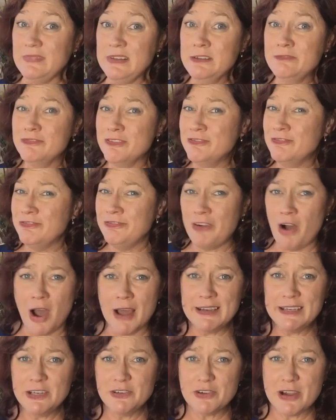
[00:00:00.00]
from
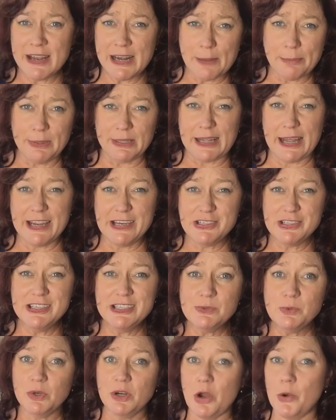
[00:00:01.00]
finding grant
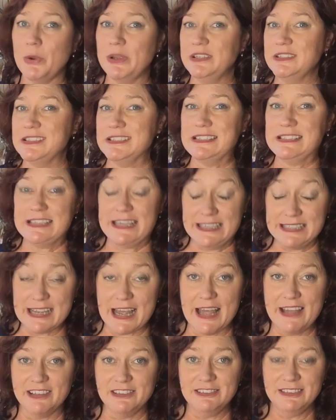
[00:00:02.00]
applications. We'll go into
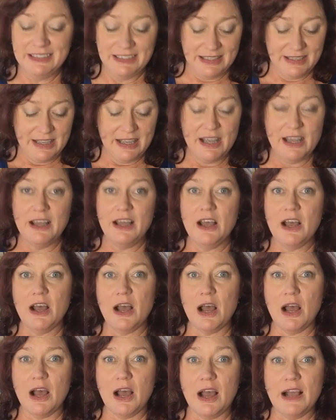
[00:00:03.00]
detail.
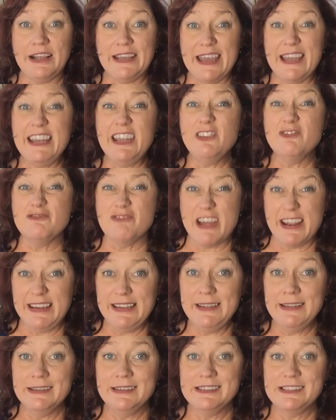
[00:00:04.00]
Getting
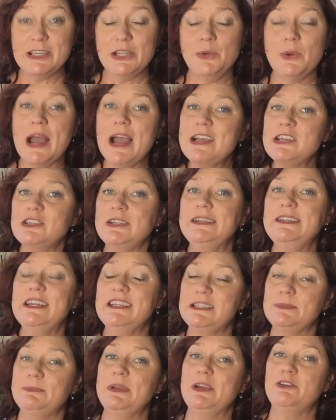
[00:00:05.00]
ready, so you actually
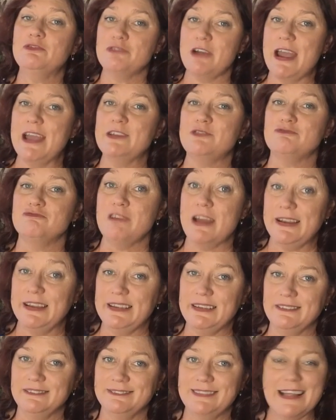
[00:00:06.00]
need to be grant
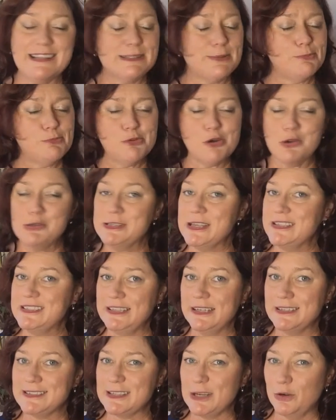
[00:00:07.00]
ready. That's a process
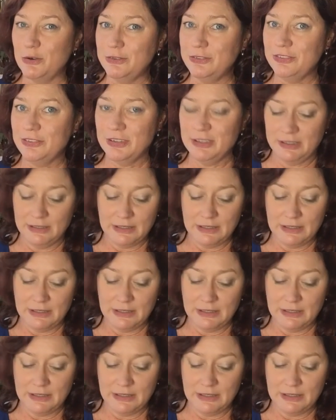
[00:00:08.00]
in itself.